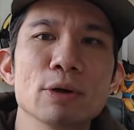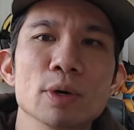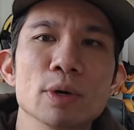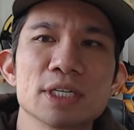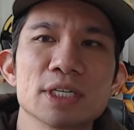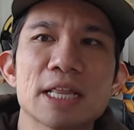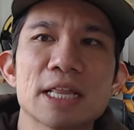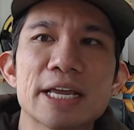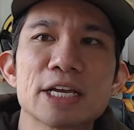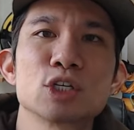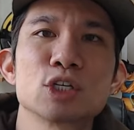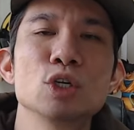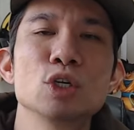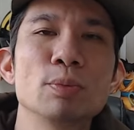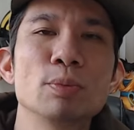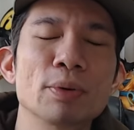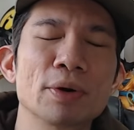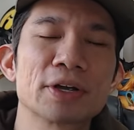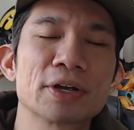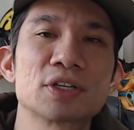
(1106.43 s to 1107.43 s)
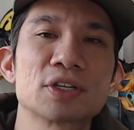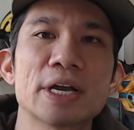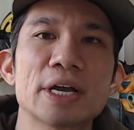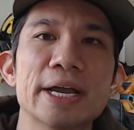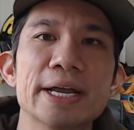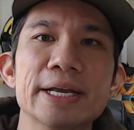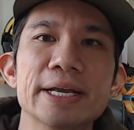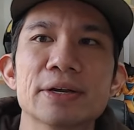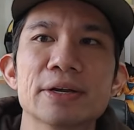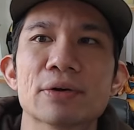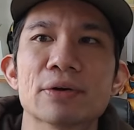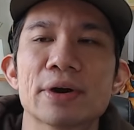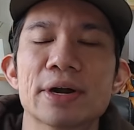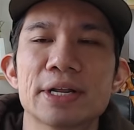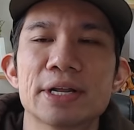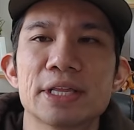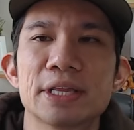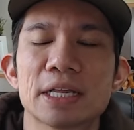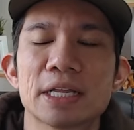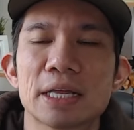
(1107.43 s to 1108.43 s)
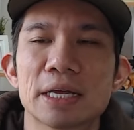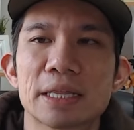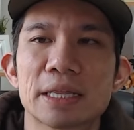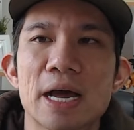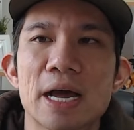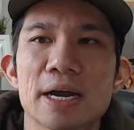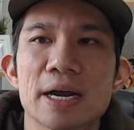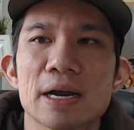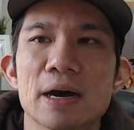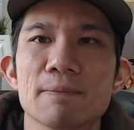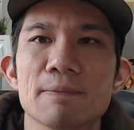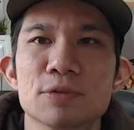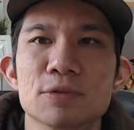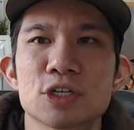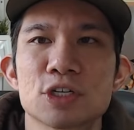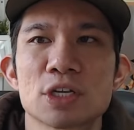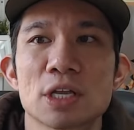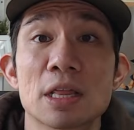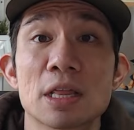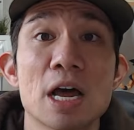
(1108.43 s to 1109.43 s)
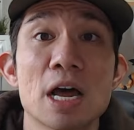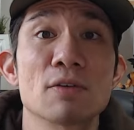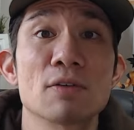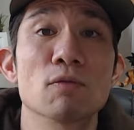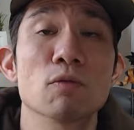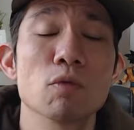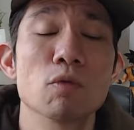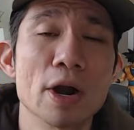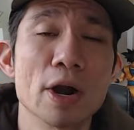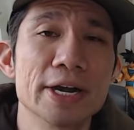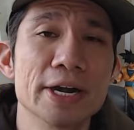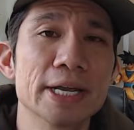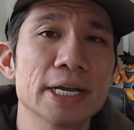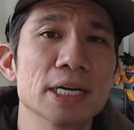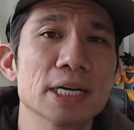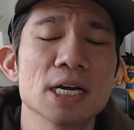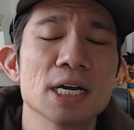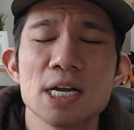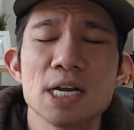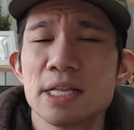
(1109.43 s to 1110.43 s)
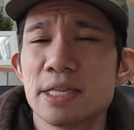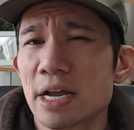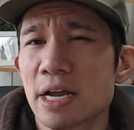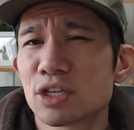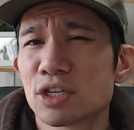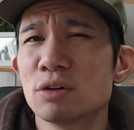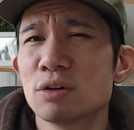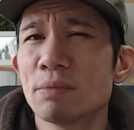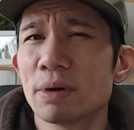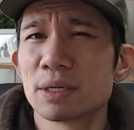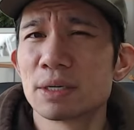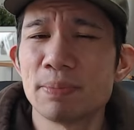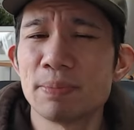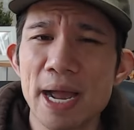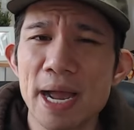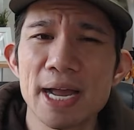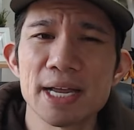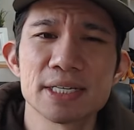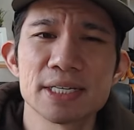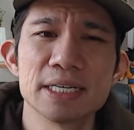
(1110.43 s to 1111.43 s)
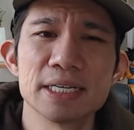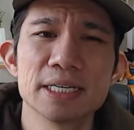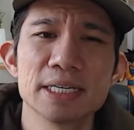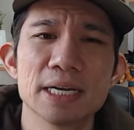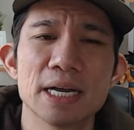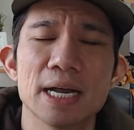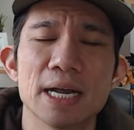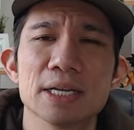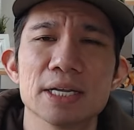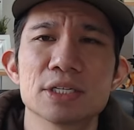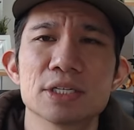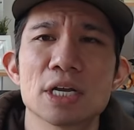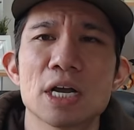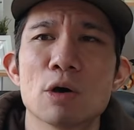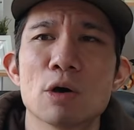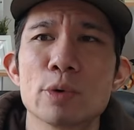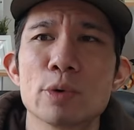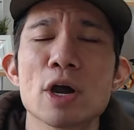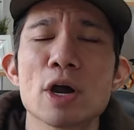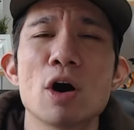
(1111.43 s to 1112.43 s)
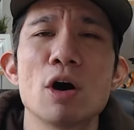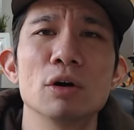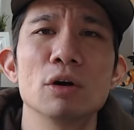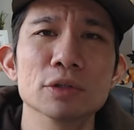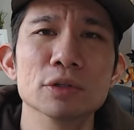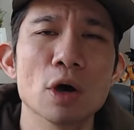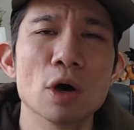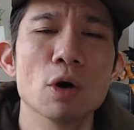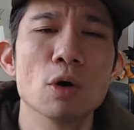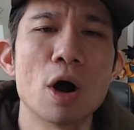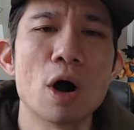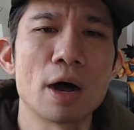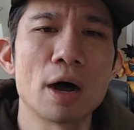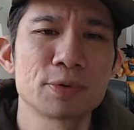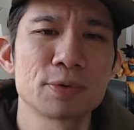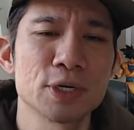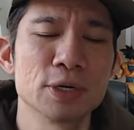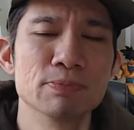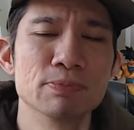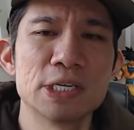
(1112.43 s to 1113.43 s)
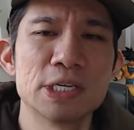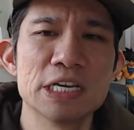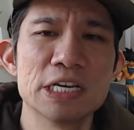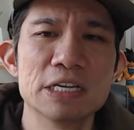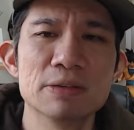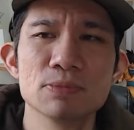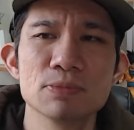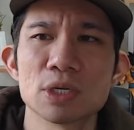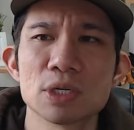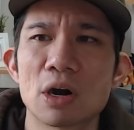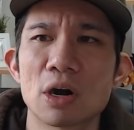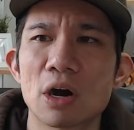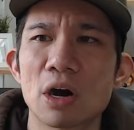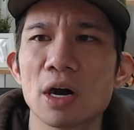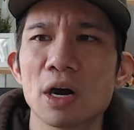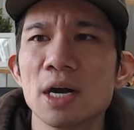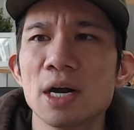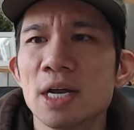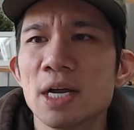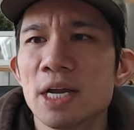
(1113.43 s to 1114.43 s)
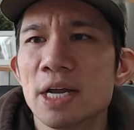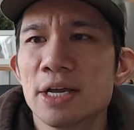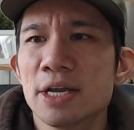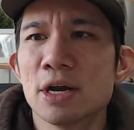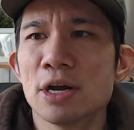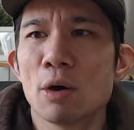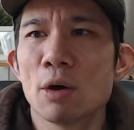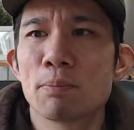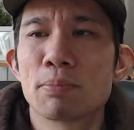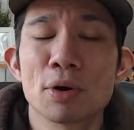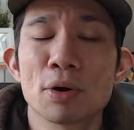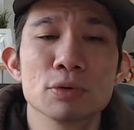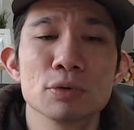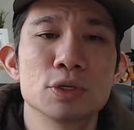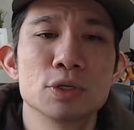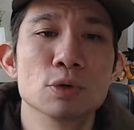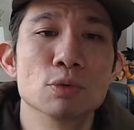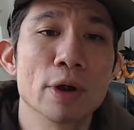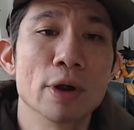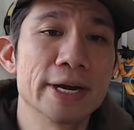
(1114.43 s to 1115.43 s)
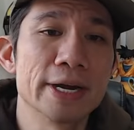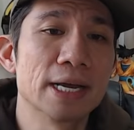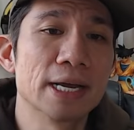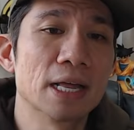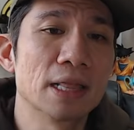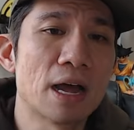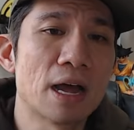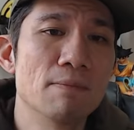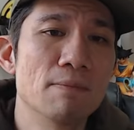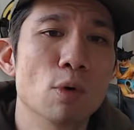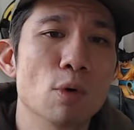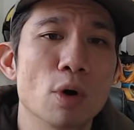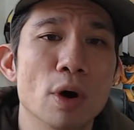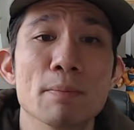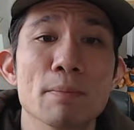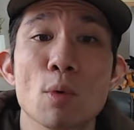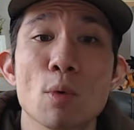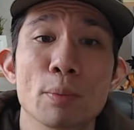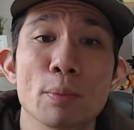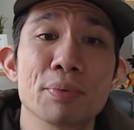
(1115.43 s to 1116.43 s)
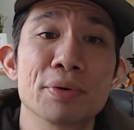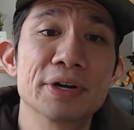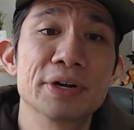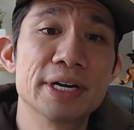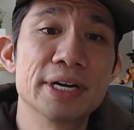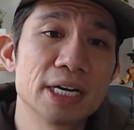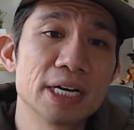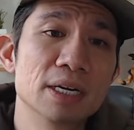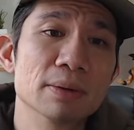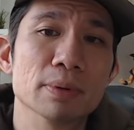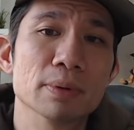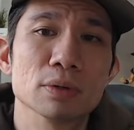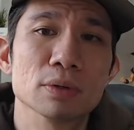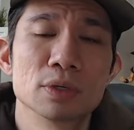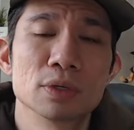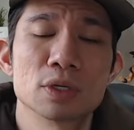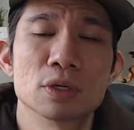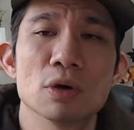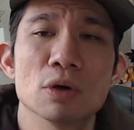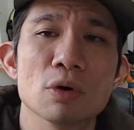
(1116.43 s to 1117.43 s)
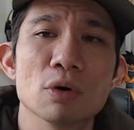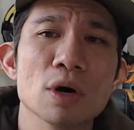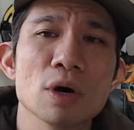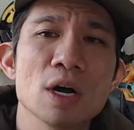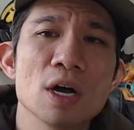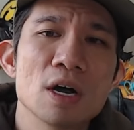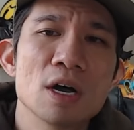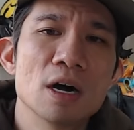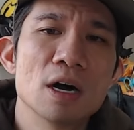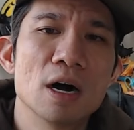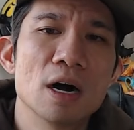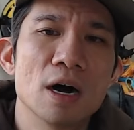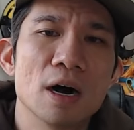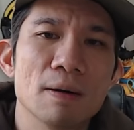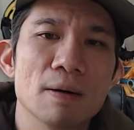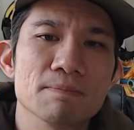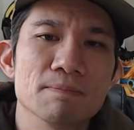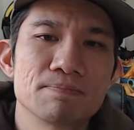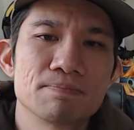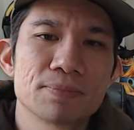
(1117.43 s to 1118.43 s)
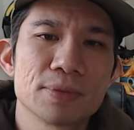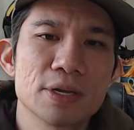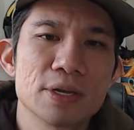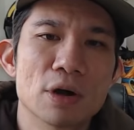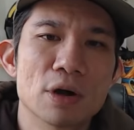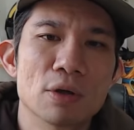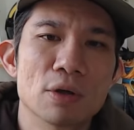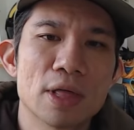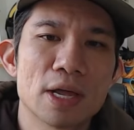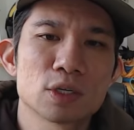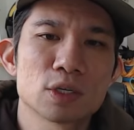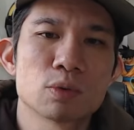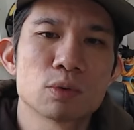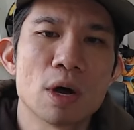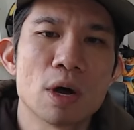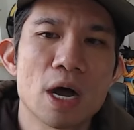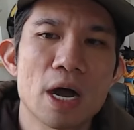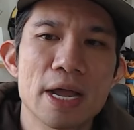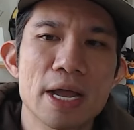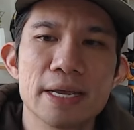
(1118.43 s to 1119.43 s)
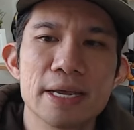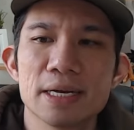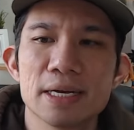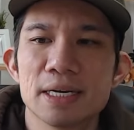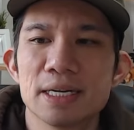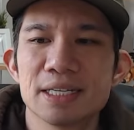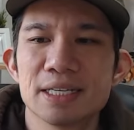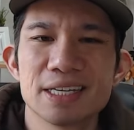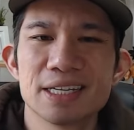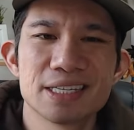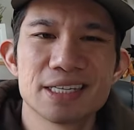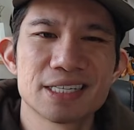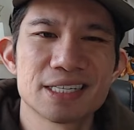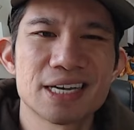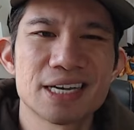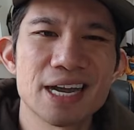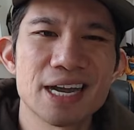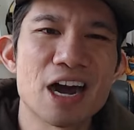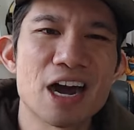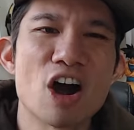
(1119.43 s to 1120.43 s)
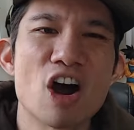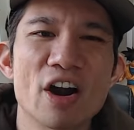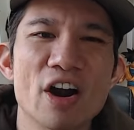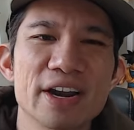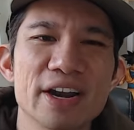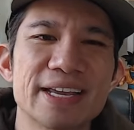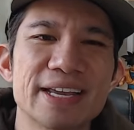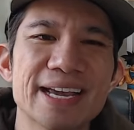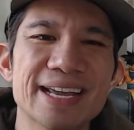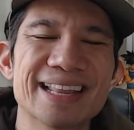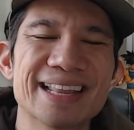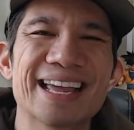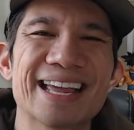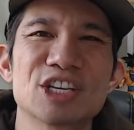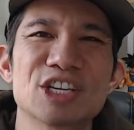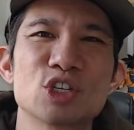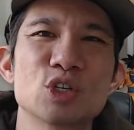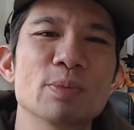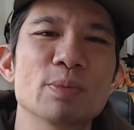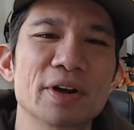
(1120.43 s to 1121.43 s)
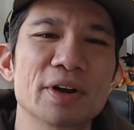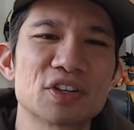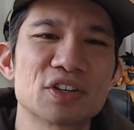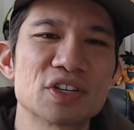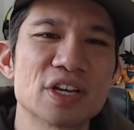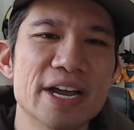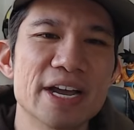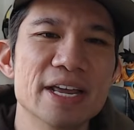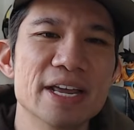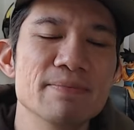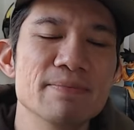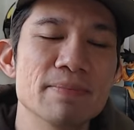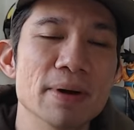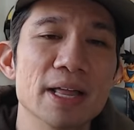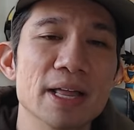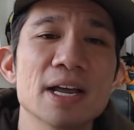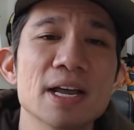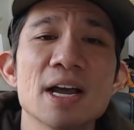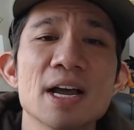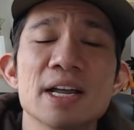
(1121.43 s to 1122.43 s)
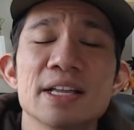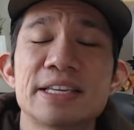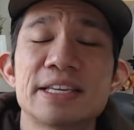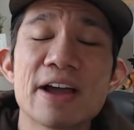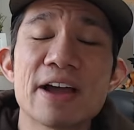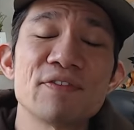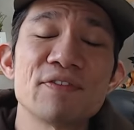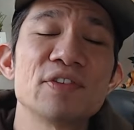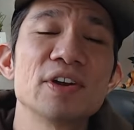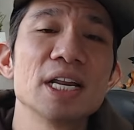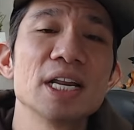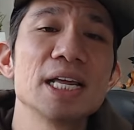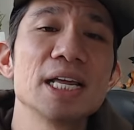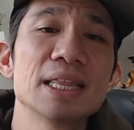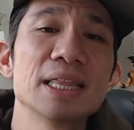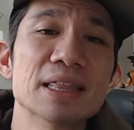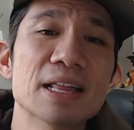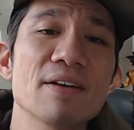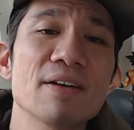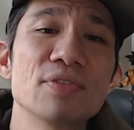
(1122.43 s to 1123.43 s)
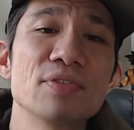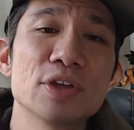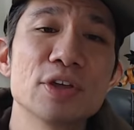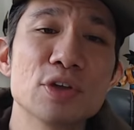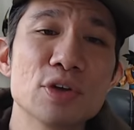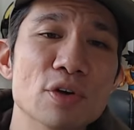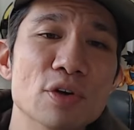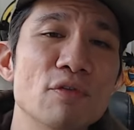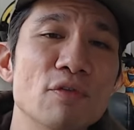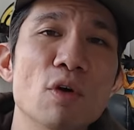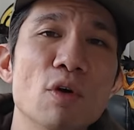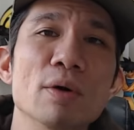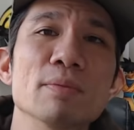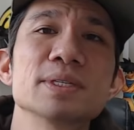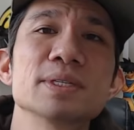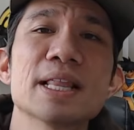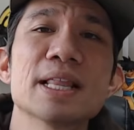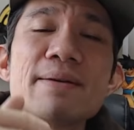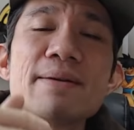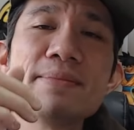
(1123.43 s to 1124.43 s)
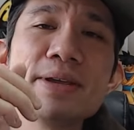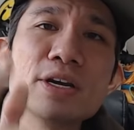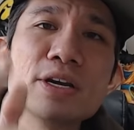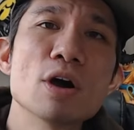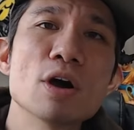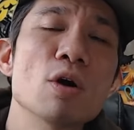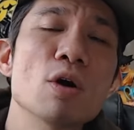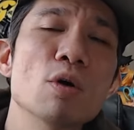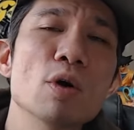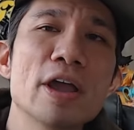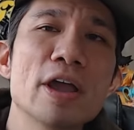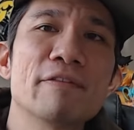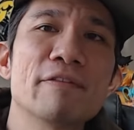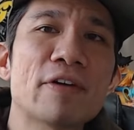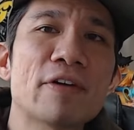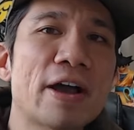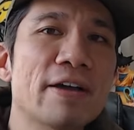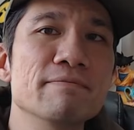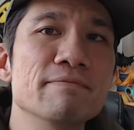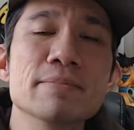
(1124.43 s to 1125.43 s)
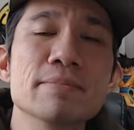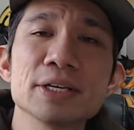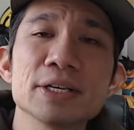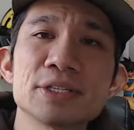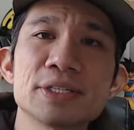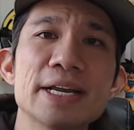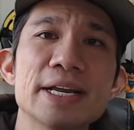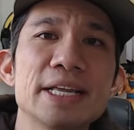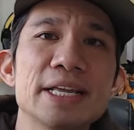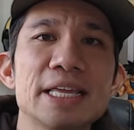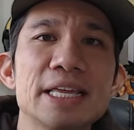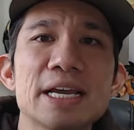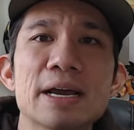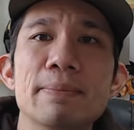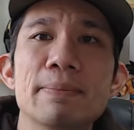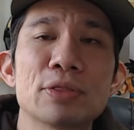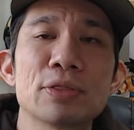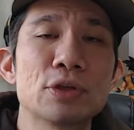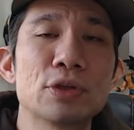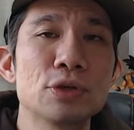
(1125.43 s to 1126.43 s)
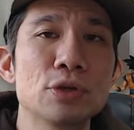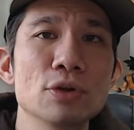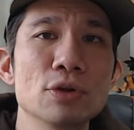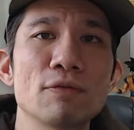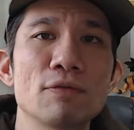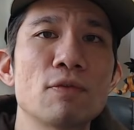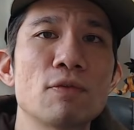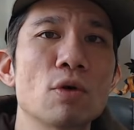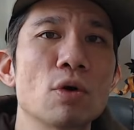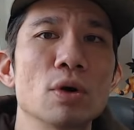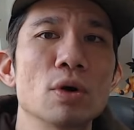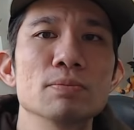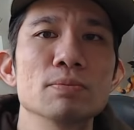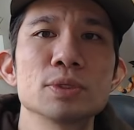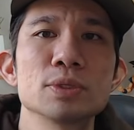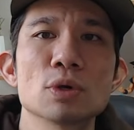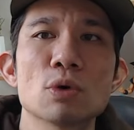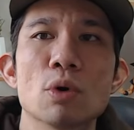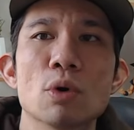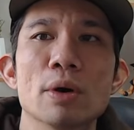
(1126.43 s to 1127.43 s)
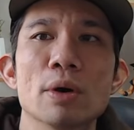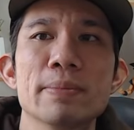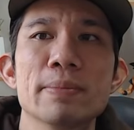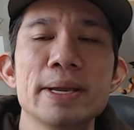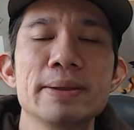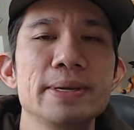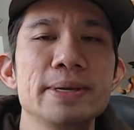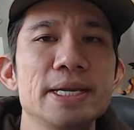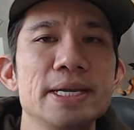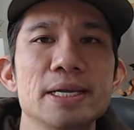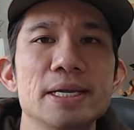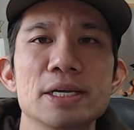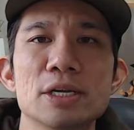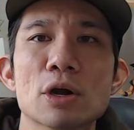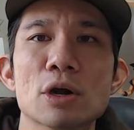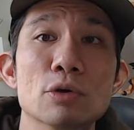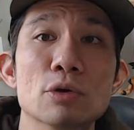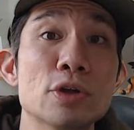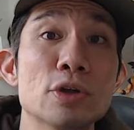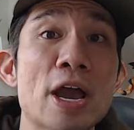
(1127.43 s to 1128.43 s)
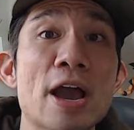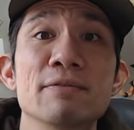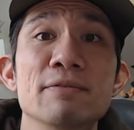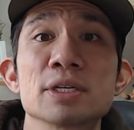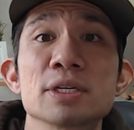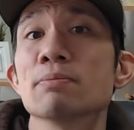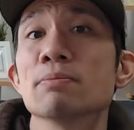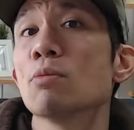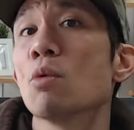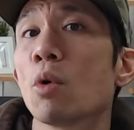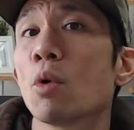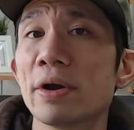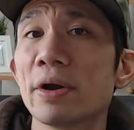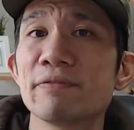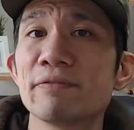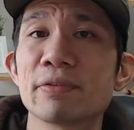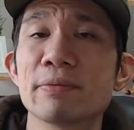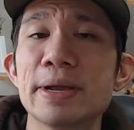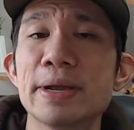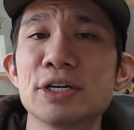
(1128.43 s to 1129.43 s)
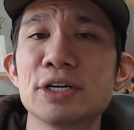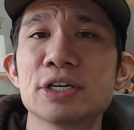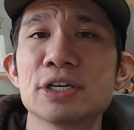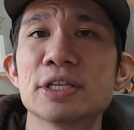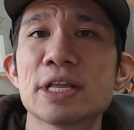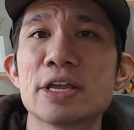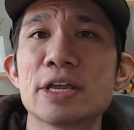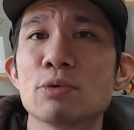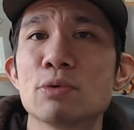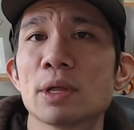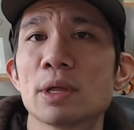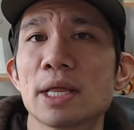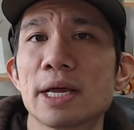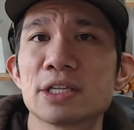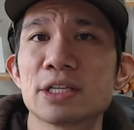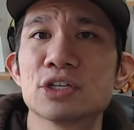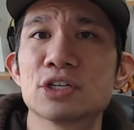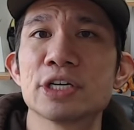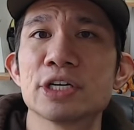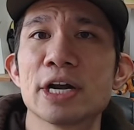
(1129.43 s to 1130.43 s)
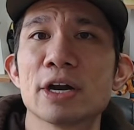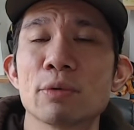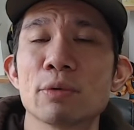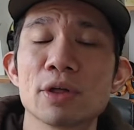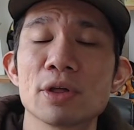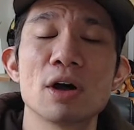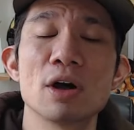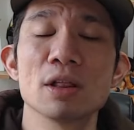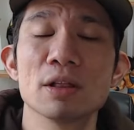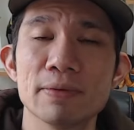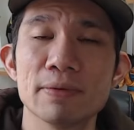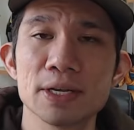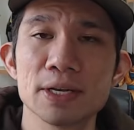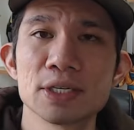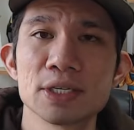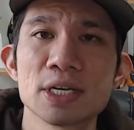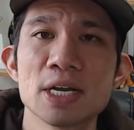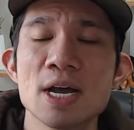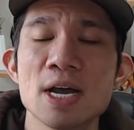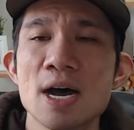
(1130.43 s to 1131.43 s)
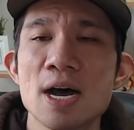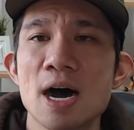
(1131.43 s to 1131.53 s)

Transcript: It wasn't like super exciting or anything like that. Just a lot of running, not too much passing, as we all know, option teams are, you know, prone to running a lot more and more predictable. So, you know, that's why it's kind of hard to get like super excited, but definitely love the uniforms. Let me know if I've missed anything about the uniforms, or maybe, you know, you have some more information that you would like to share with all of us.